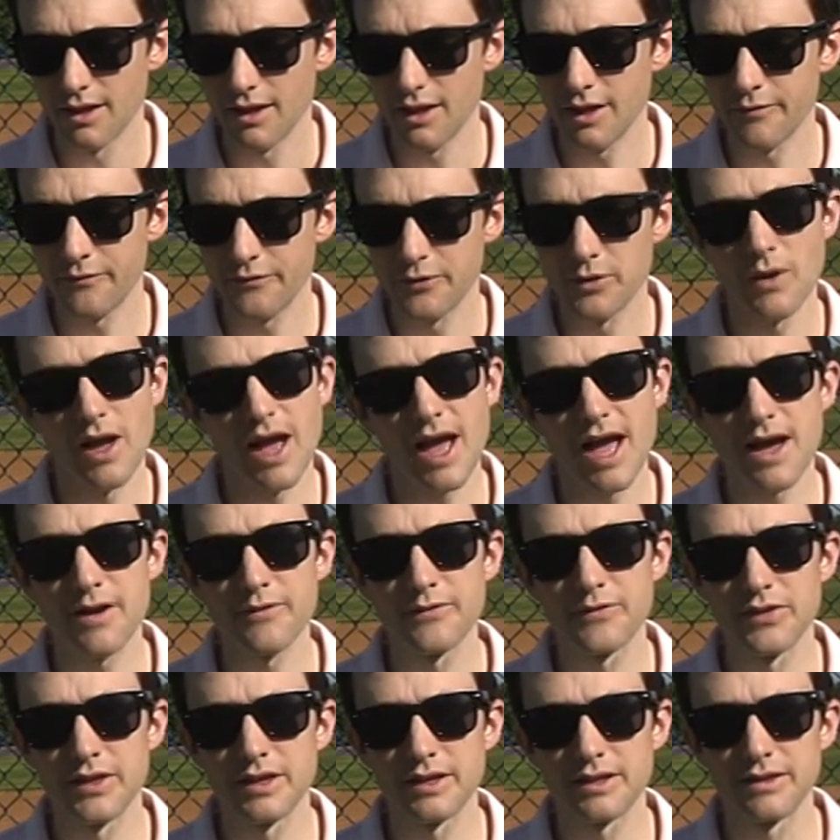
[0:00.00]
If you
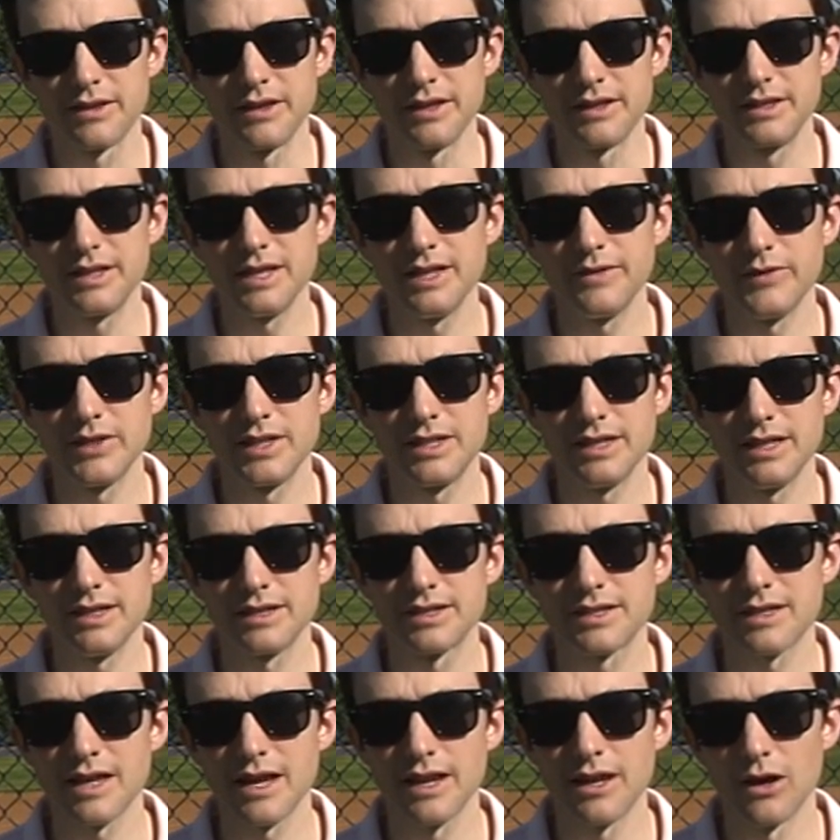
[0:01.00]
have the DVD
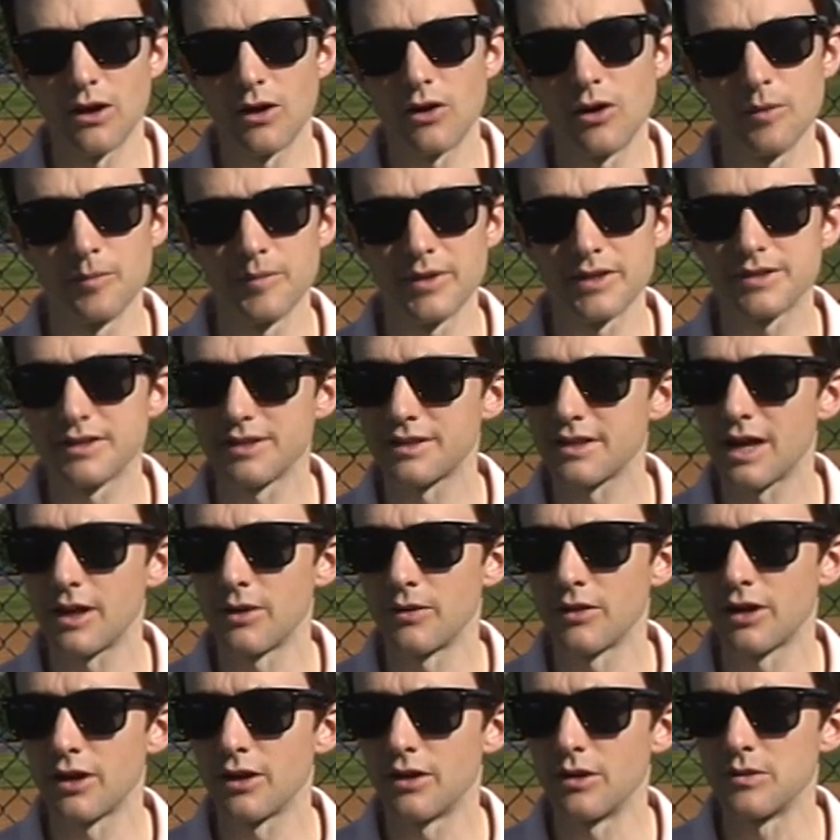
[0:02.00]
set at home, this is
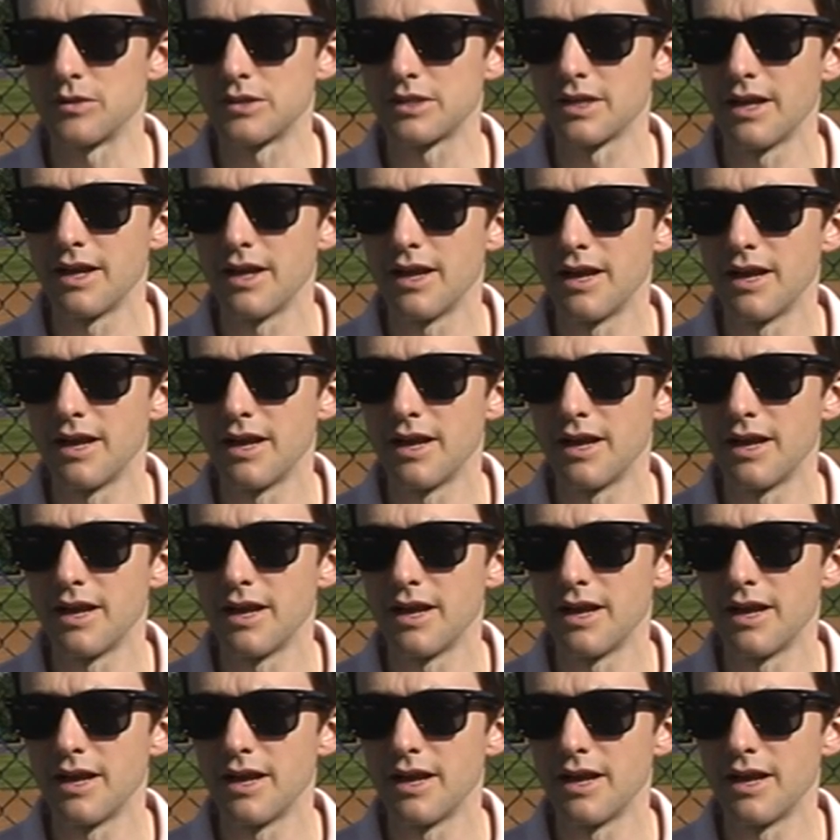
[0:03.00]
how it goes.